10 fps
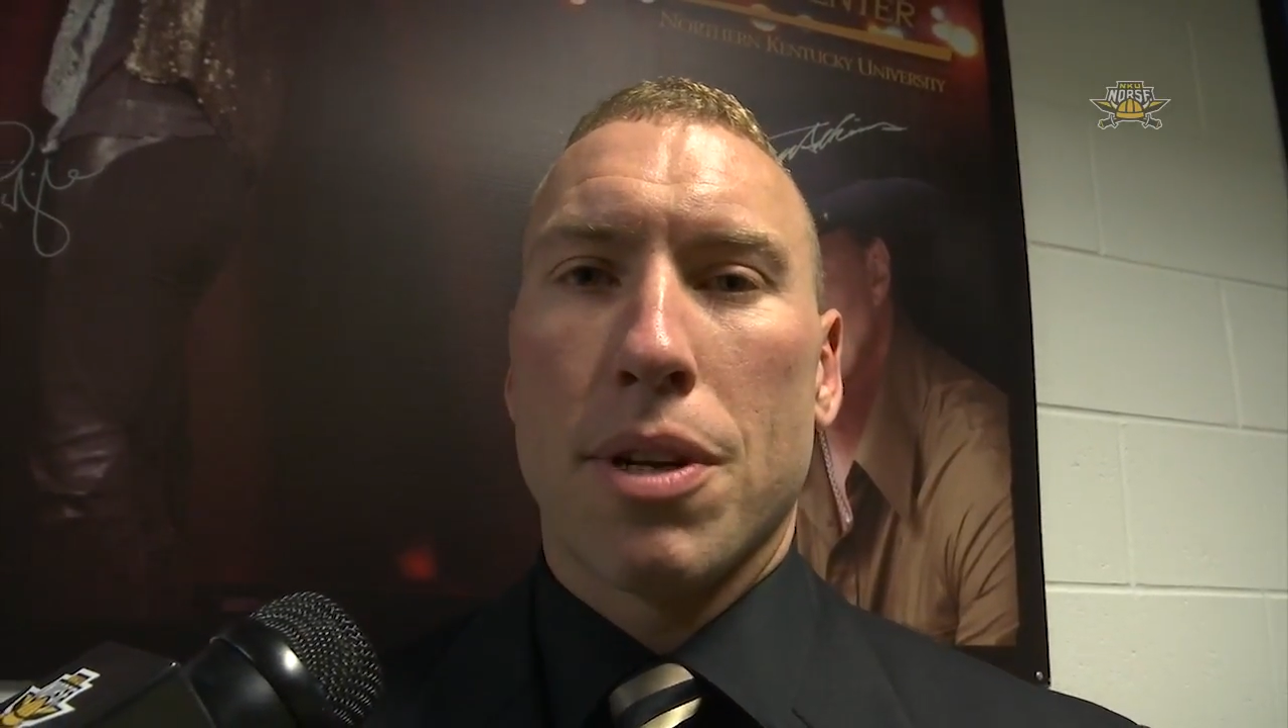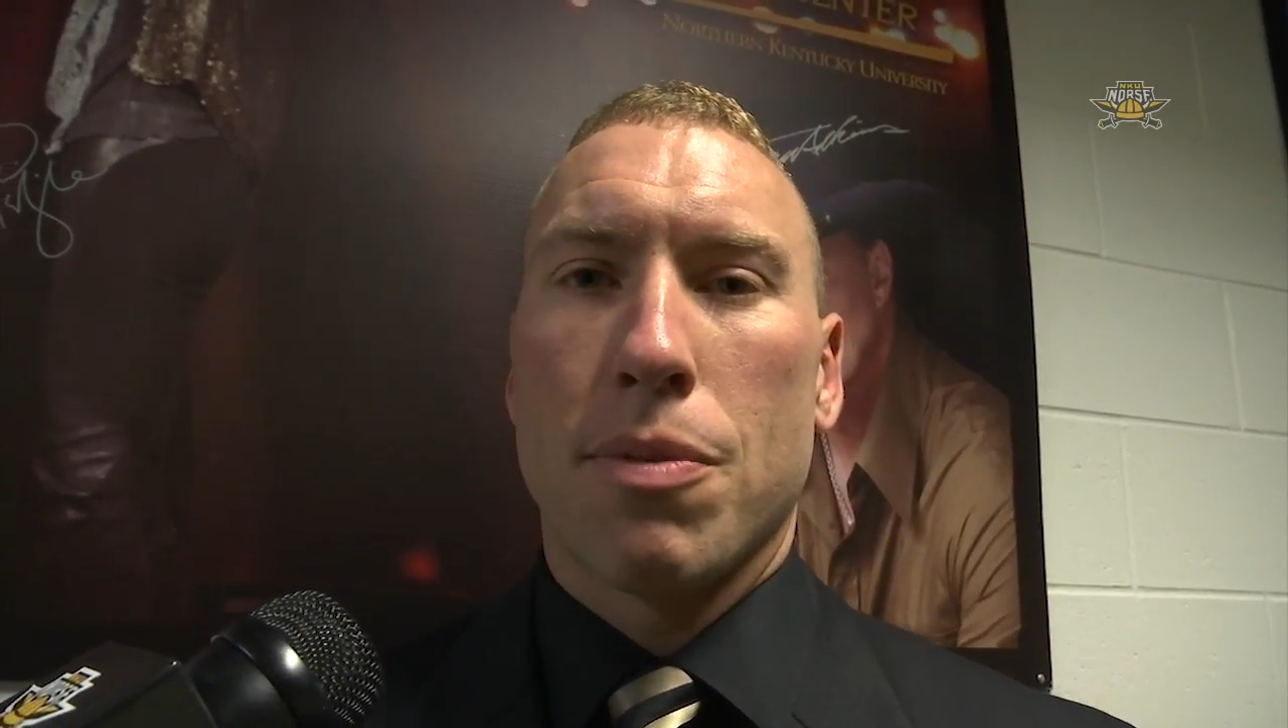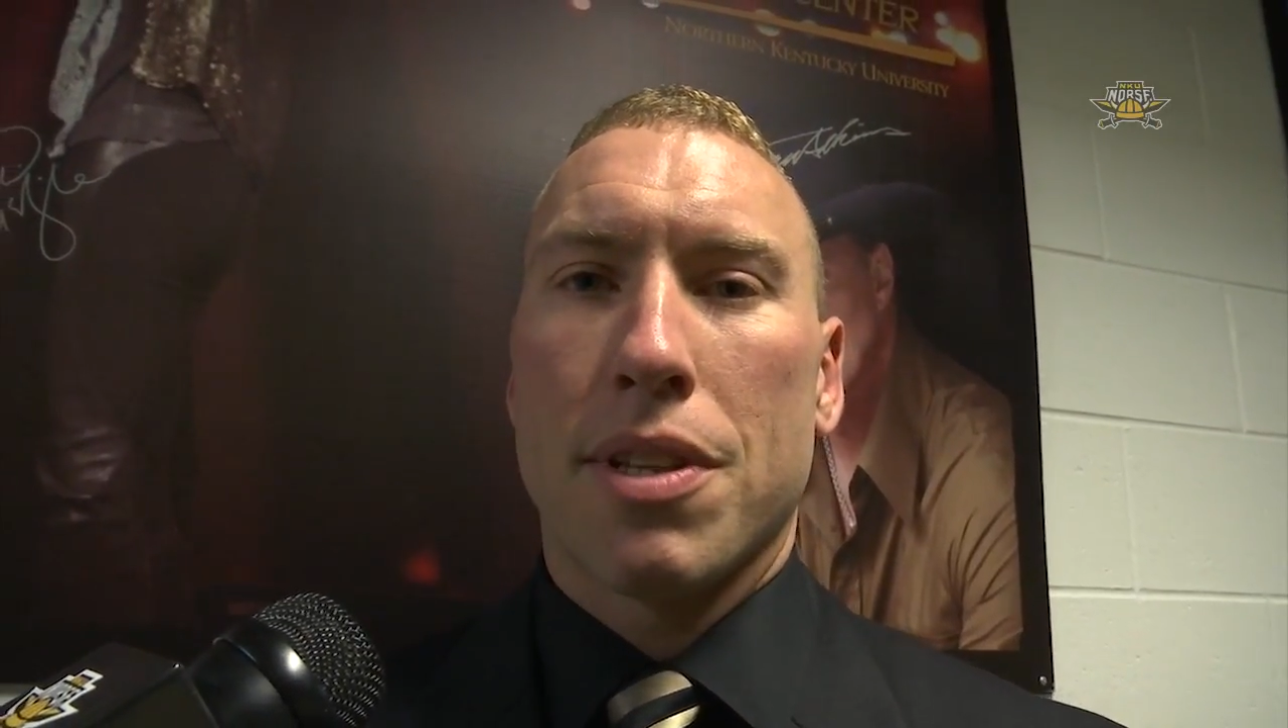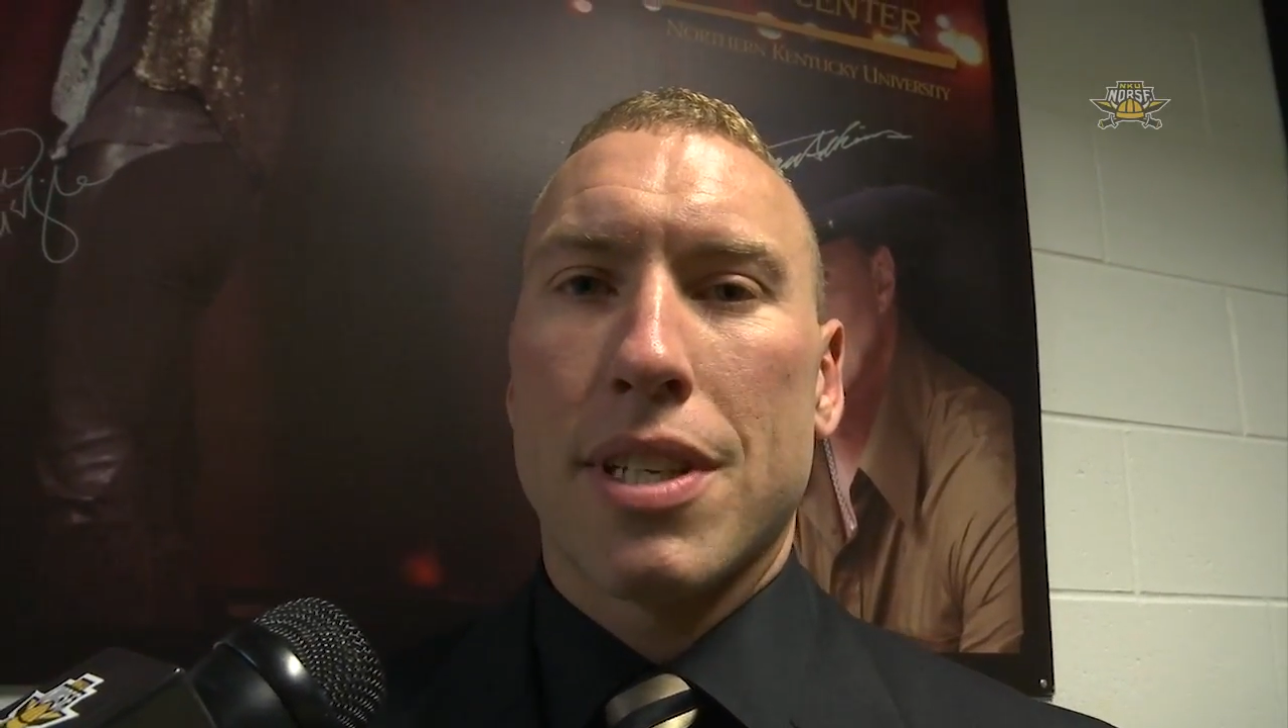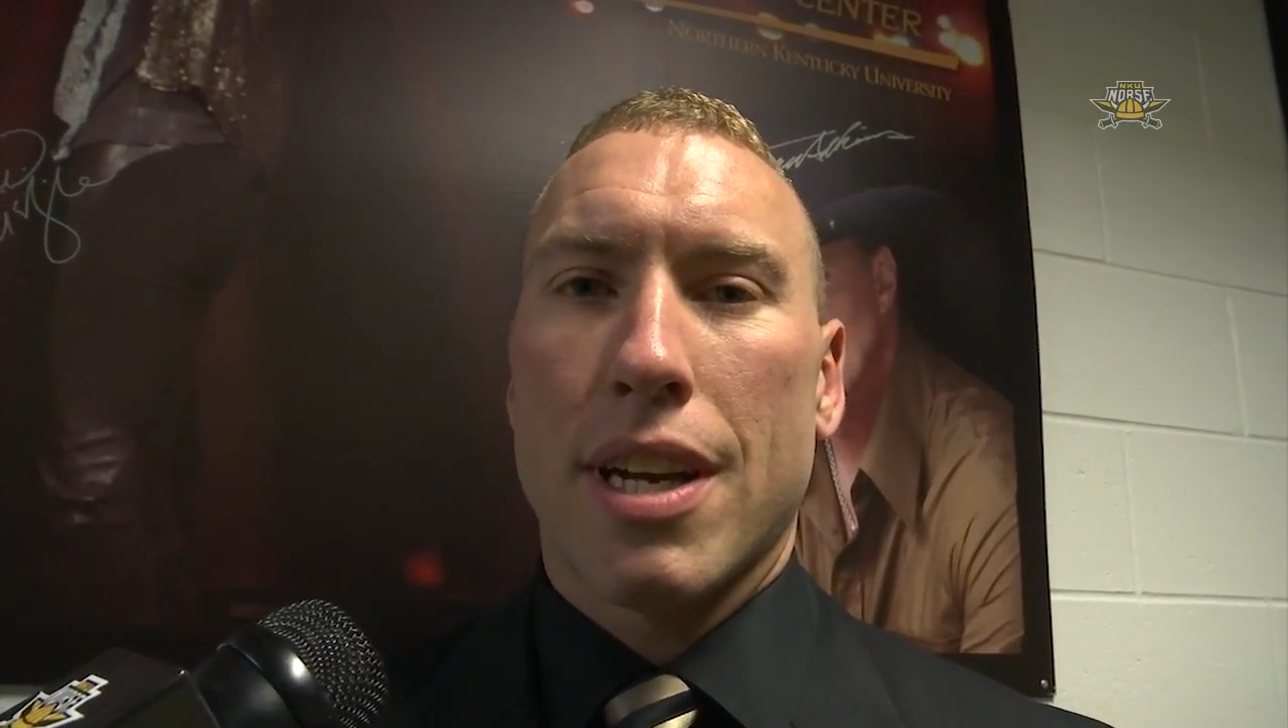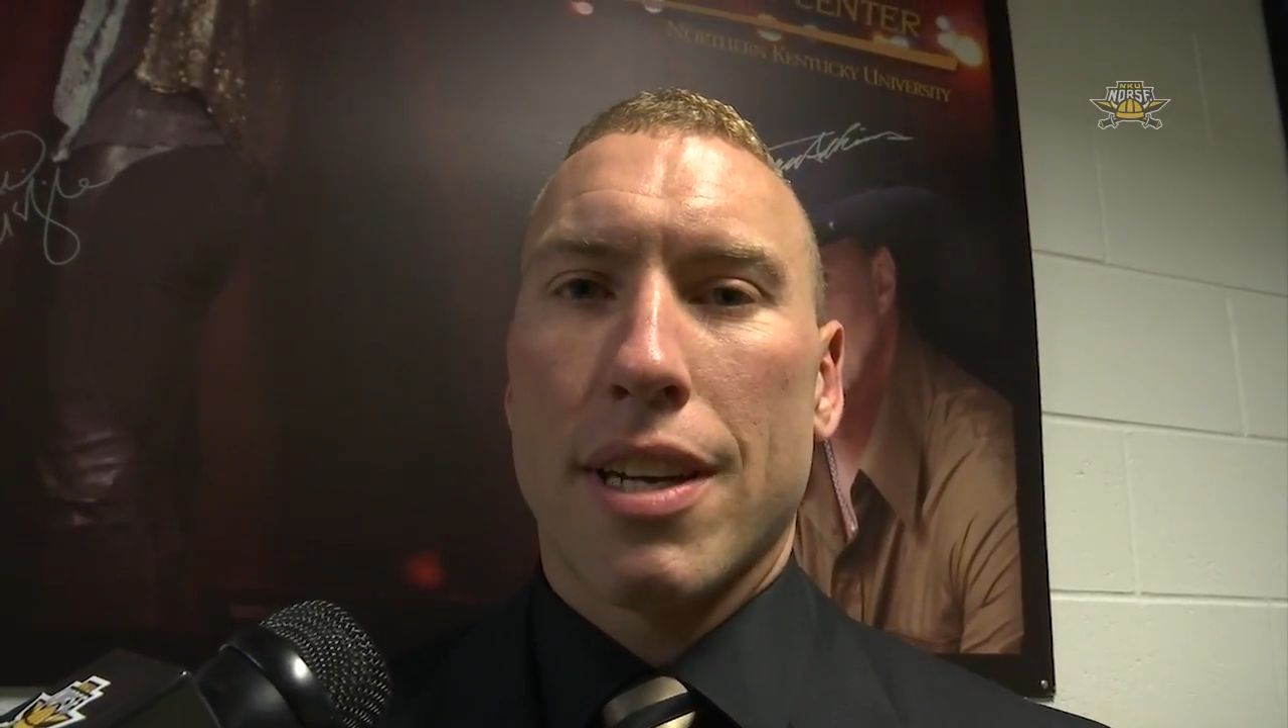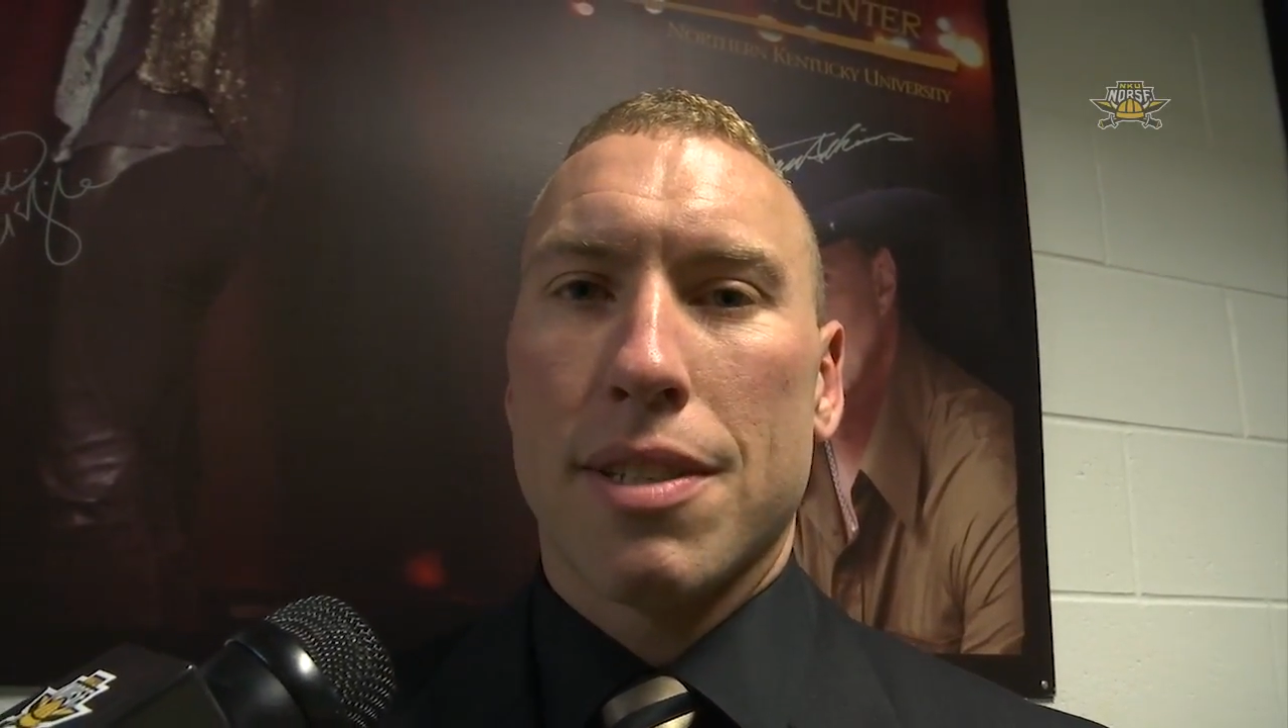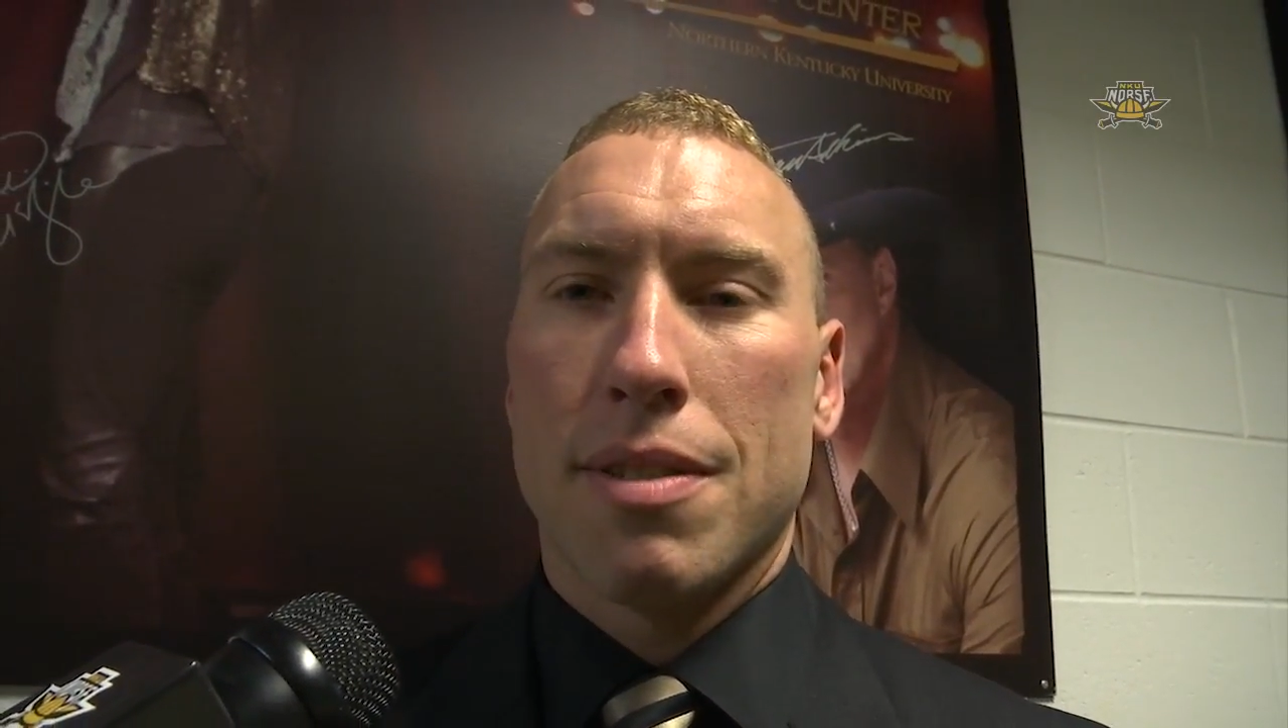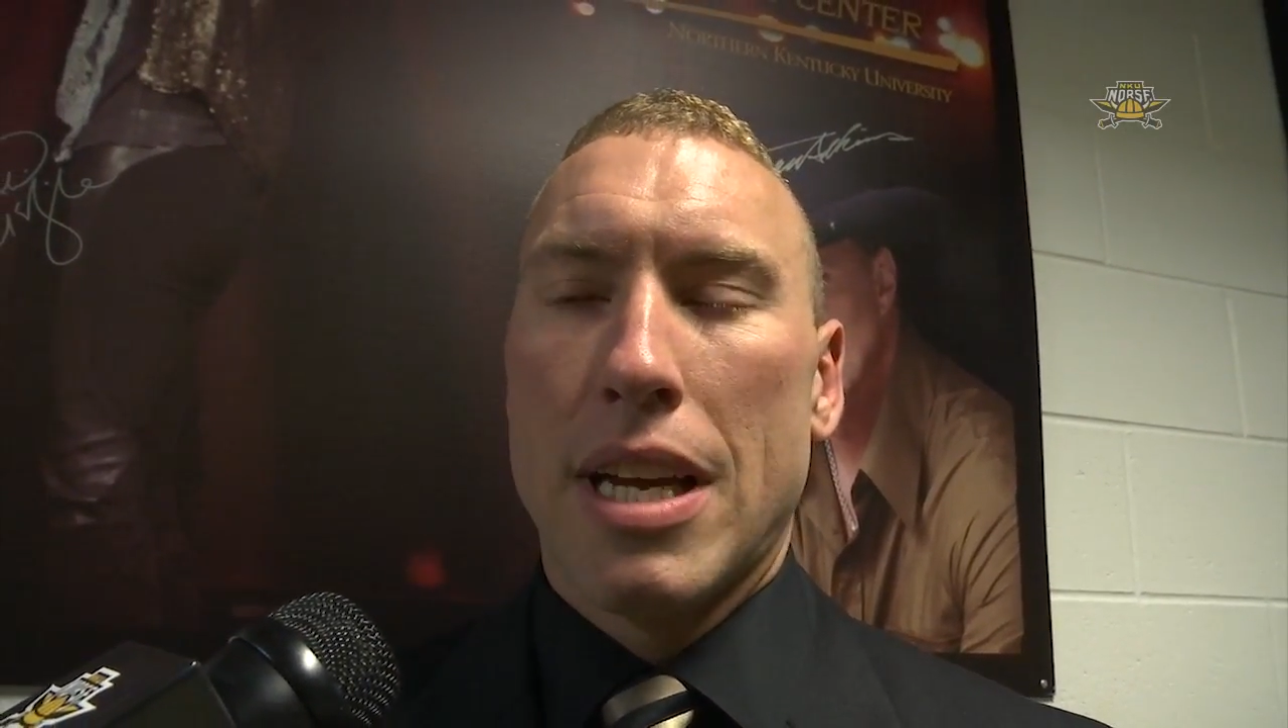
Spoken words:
in with tonight,